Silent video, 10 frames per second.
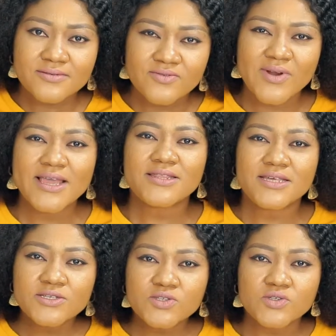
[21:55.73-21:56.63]
right
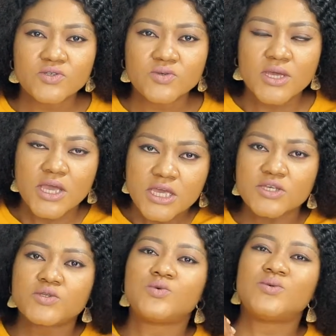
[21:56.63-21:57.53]
thing to do
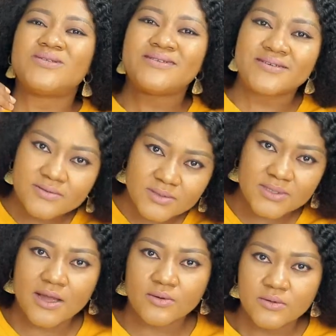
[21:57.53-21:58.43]
is to kneel
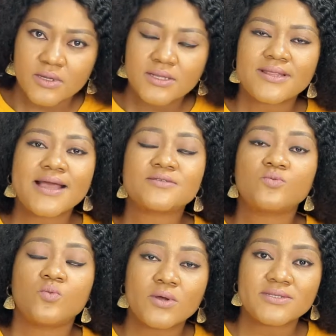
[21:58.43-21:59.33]
down. That's
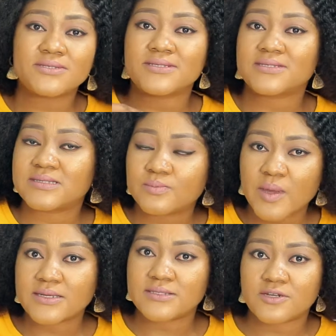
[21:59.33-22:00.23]
what is
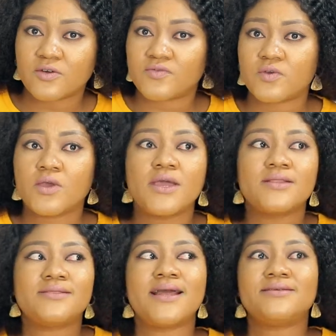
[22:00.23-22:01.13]
expected of you.
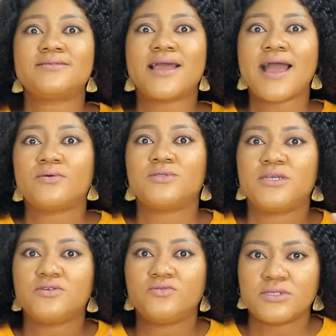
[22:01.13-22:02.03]
That is how they
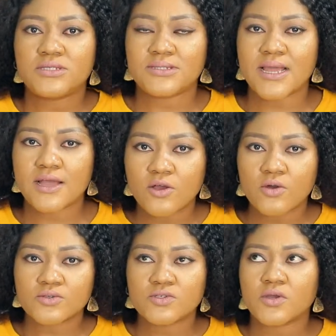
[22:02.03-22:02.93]
greet in that
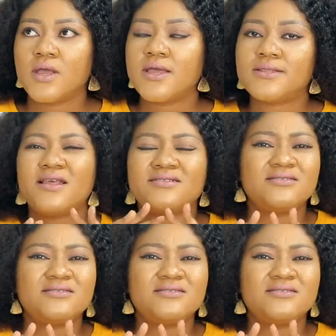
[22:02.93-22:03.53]
culture. There's